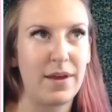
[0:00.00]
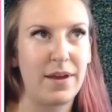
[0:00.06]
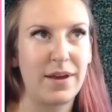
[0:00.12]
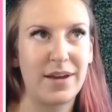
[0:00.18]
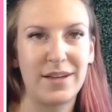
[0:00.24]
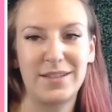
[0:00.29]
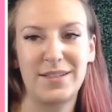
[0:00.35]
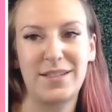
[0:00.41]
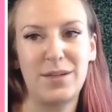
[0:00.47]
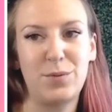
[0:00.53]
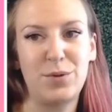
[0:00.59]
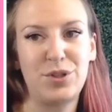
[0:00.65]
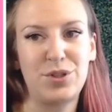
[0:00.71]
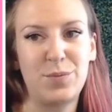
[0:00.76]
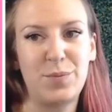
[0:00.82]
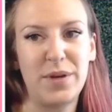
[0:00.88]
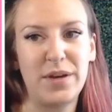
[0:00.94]
Again, see, we
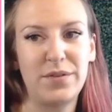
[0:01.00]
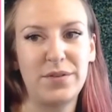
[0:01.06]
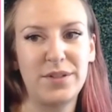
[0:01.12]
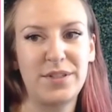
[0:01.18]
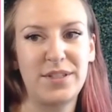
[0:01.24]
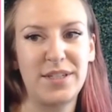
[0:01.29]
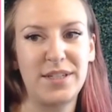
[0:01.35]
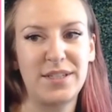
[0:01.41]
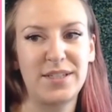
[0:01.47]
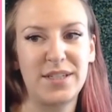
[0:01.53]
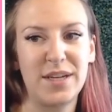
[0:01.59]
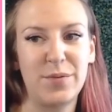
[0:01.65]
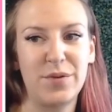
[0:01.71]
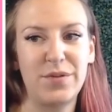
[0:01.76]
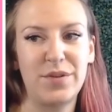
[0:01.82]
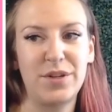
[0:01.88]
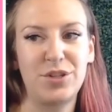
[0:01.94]
should be able to see some
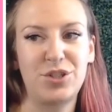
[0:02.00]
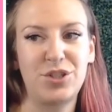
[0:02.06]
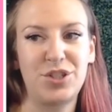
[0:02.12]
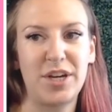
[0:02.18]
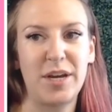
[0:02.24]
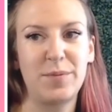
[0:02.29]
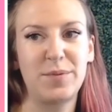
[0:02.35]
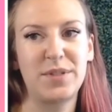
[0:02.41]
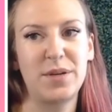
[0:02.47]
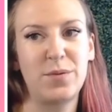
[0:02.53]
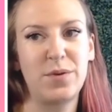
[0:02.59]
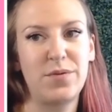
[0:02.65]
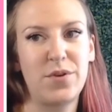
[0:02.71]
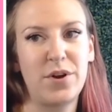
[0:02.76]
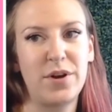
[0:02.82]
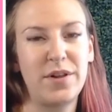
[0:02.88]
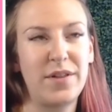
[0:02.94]
of these shapes that we've
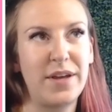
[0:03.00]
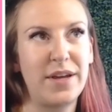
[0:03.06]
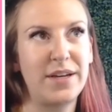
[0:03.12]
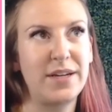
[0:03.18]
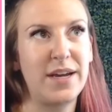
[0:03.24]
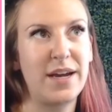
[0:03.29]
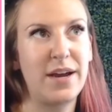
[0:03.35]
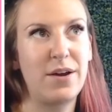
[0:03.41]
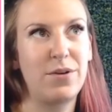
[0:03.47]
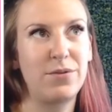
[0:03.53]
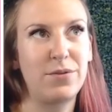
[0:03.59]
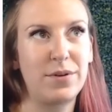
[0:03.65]
already laid down.